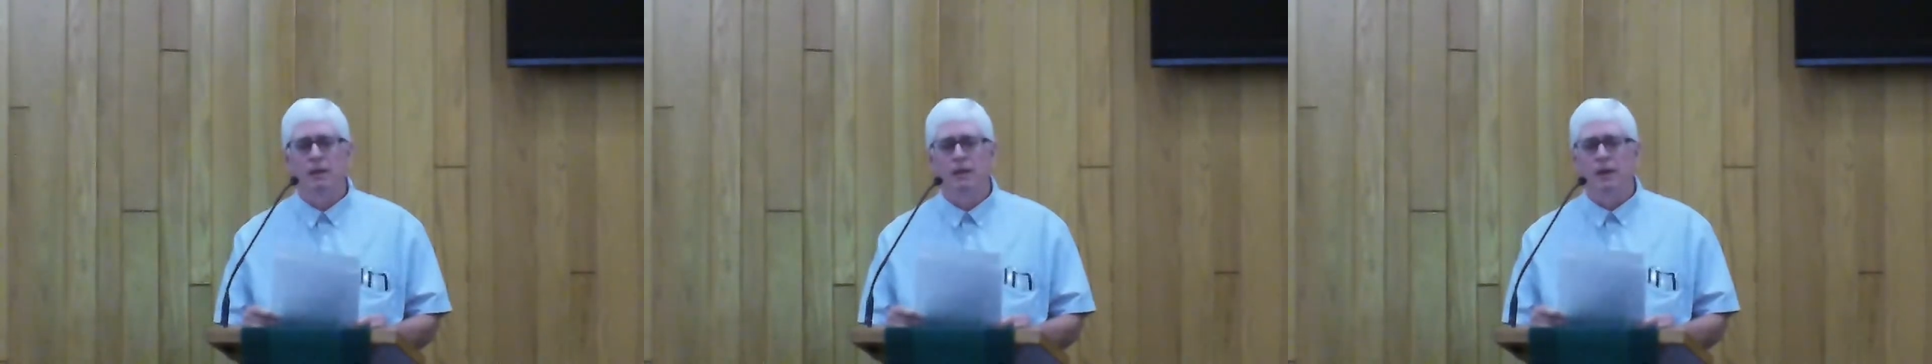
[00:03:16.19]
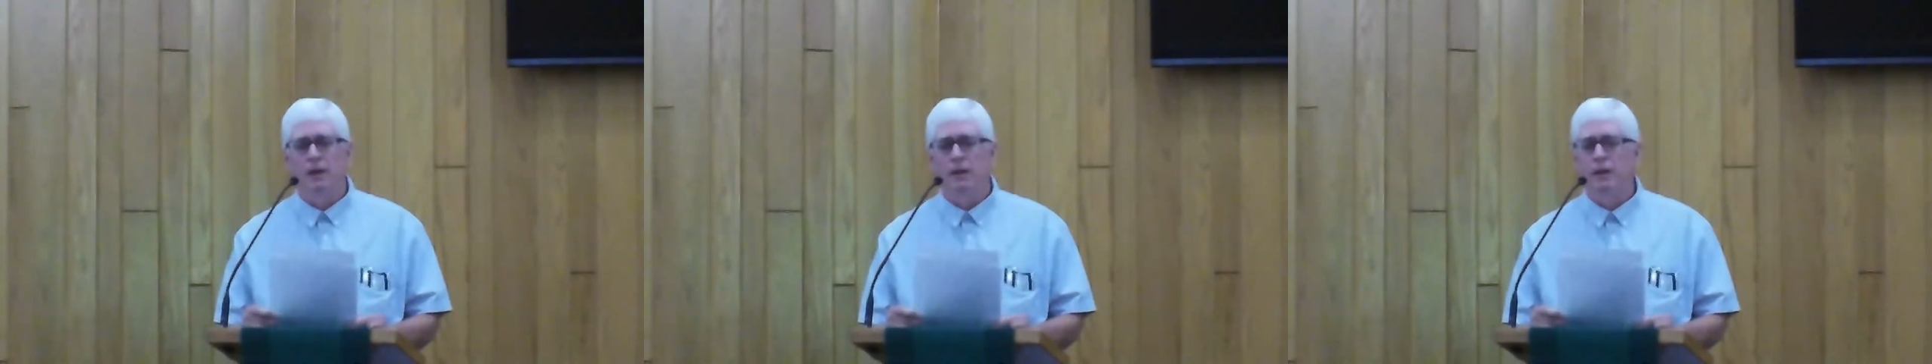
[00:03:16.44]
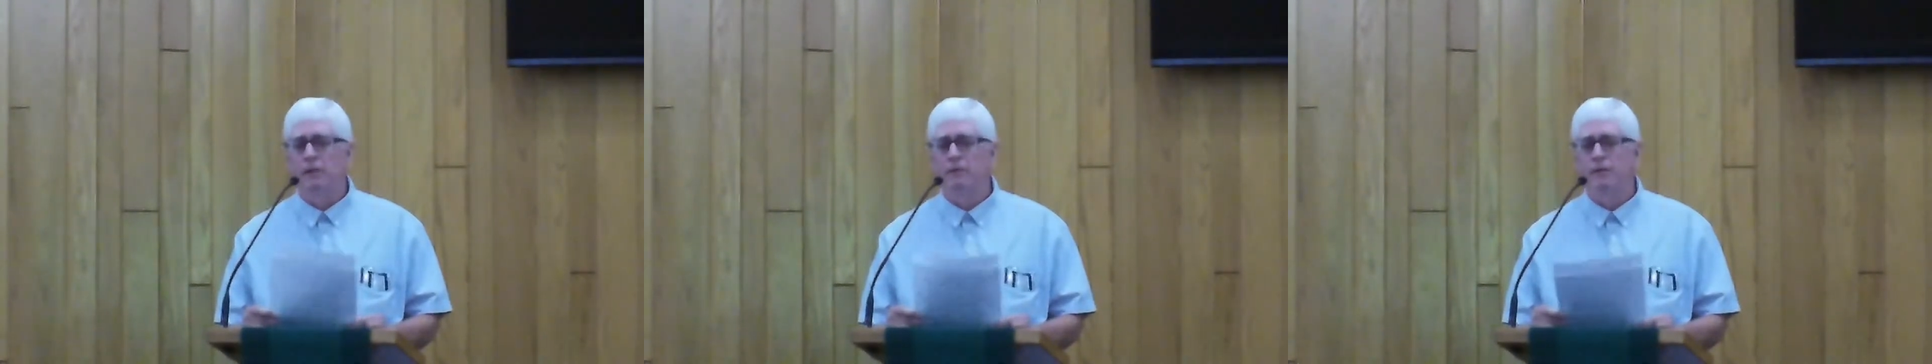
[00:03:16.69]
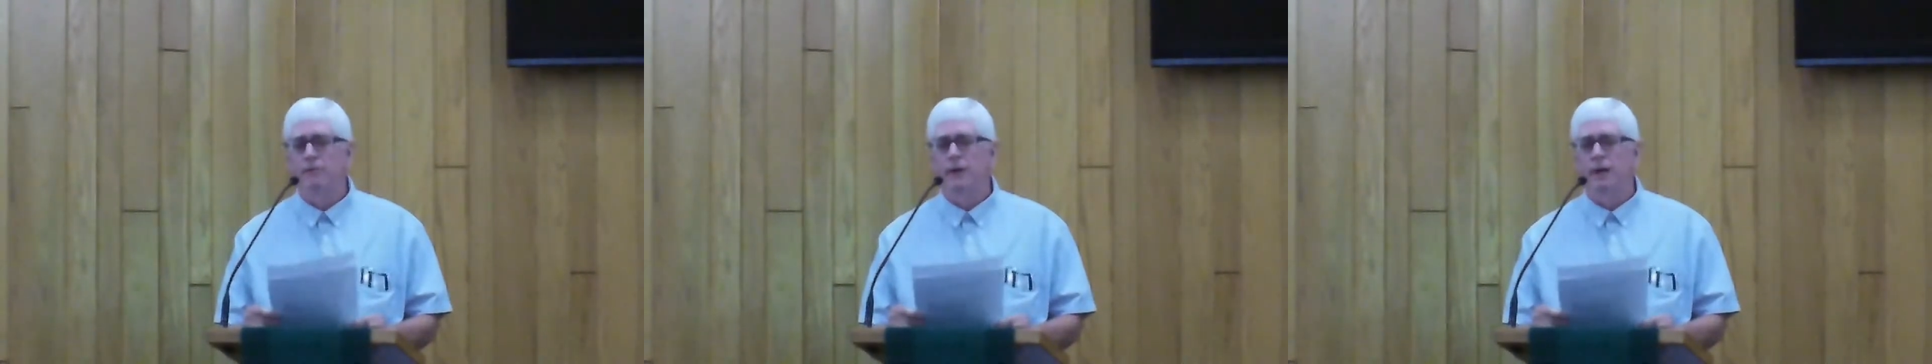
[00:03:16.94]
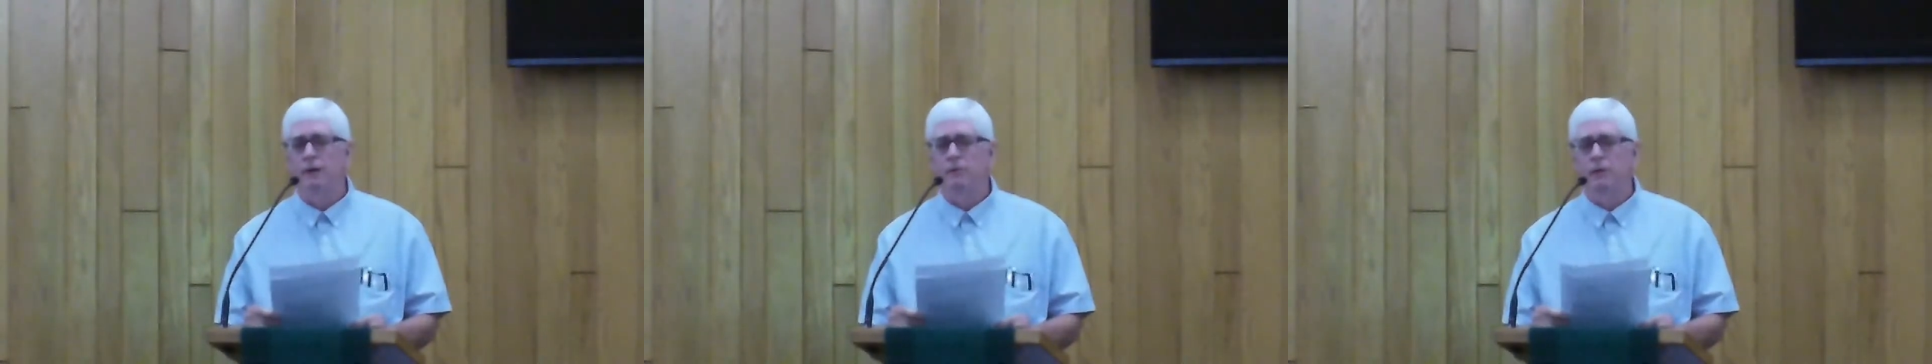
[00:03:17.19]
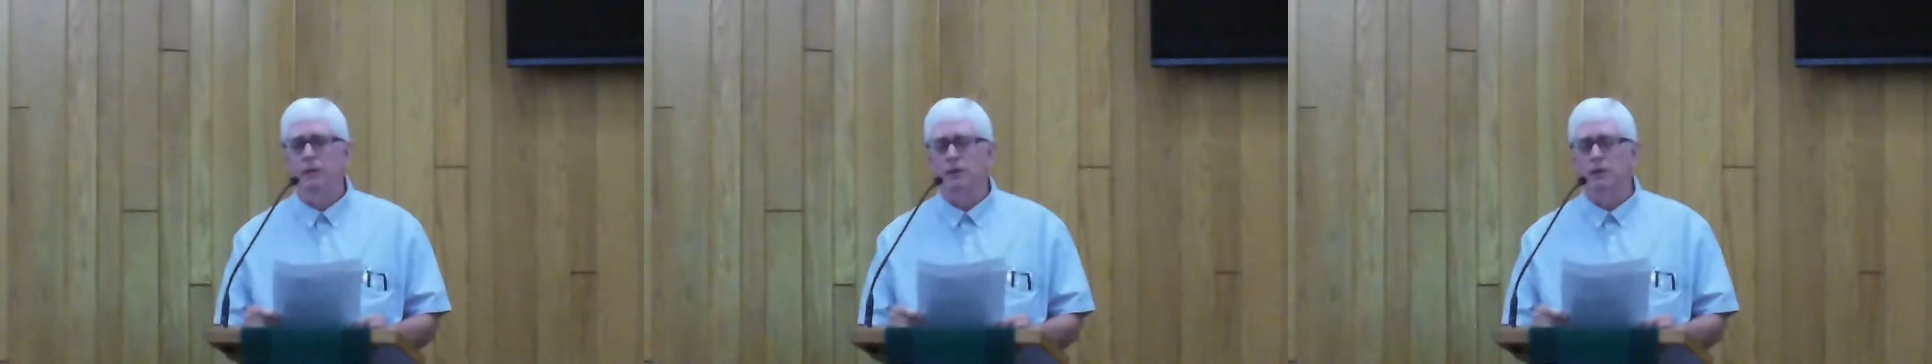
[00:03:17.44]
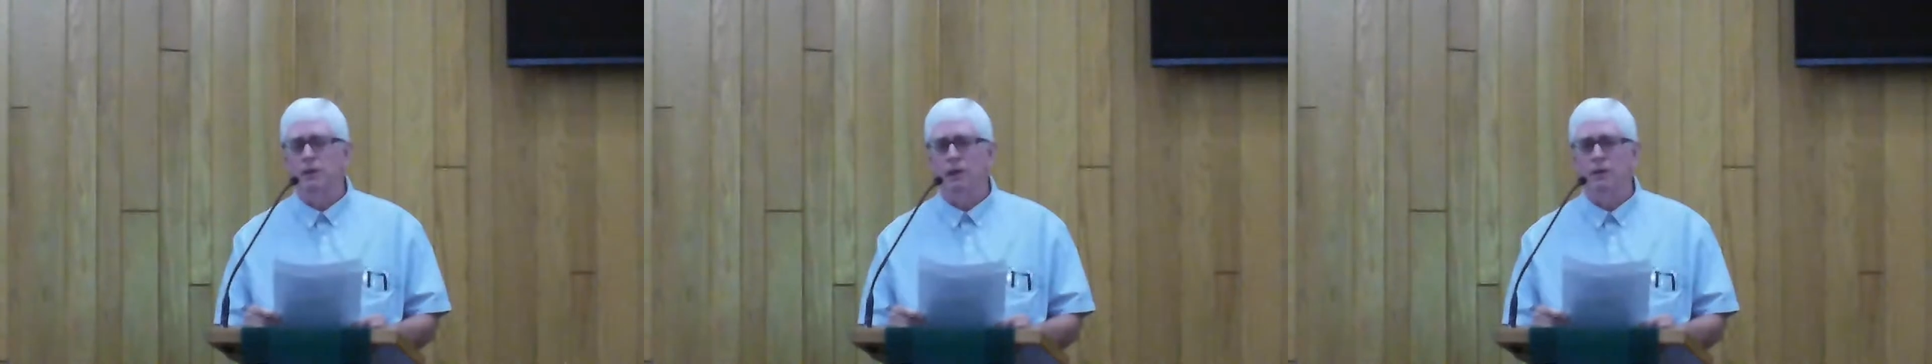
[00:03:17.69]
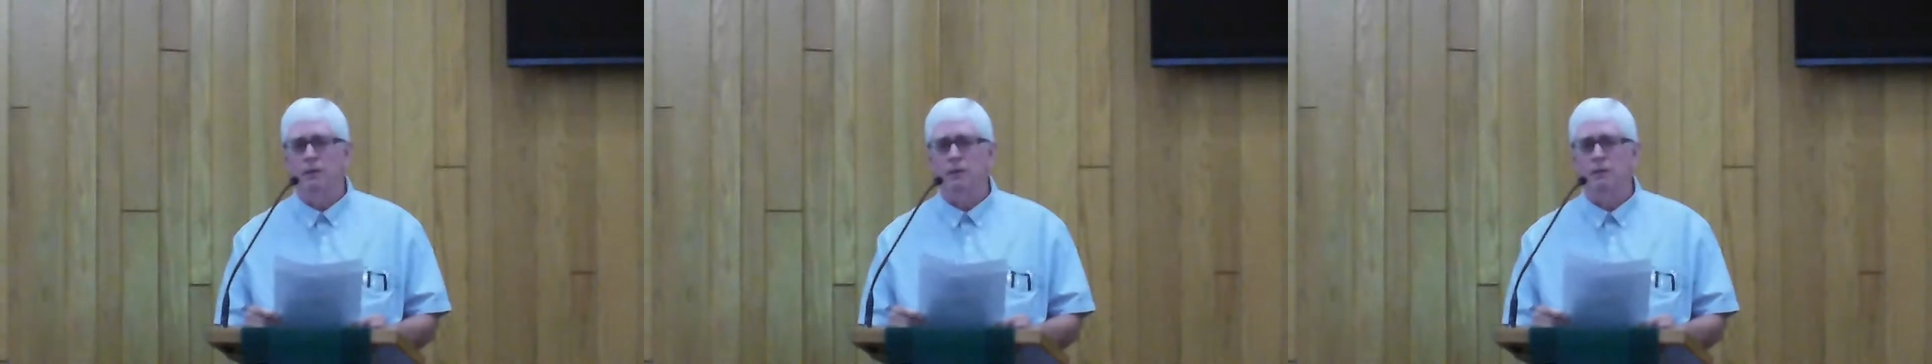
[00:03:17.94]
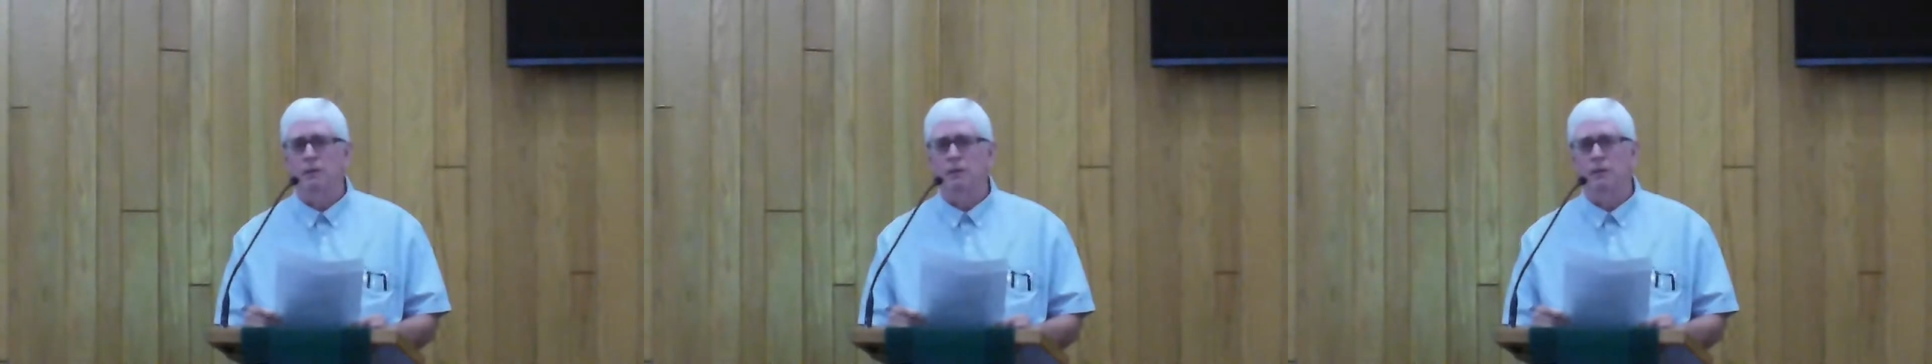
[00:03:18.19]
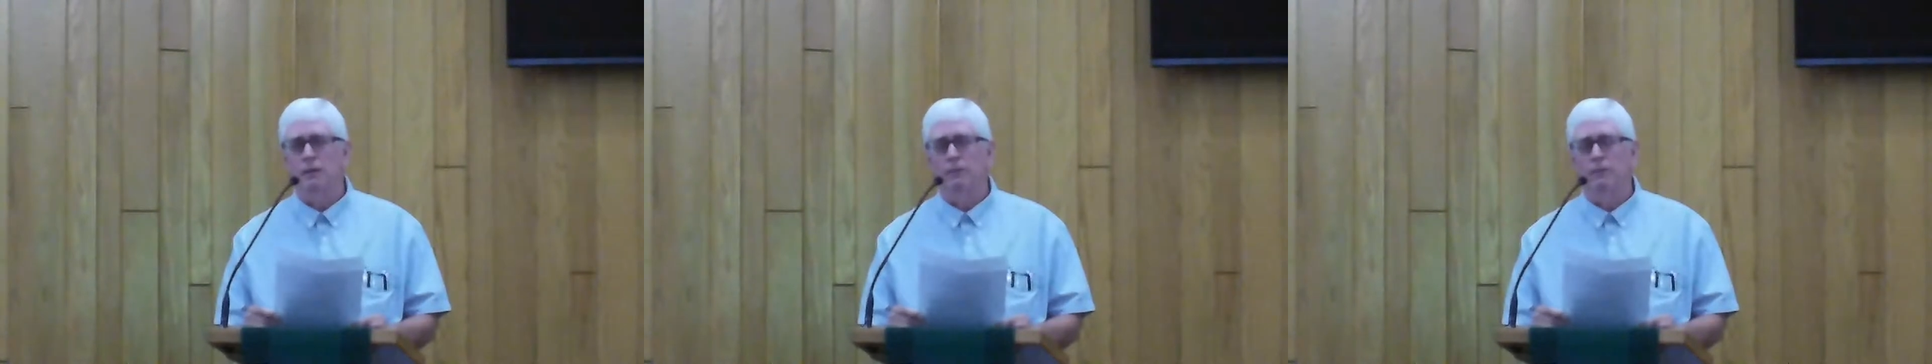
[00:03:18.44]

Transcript: And then if you factor in the costs of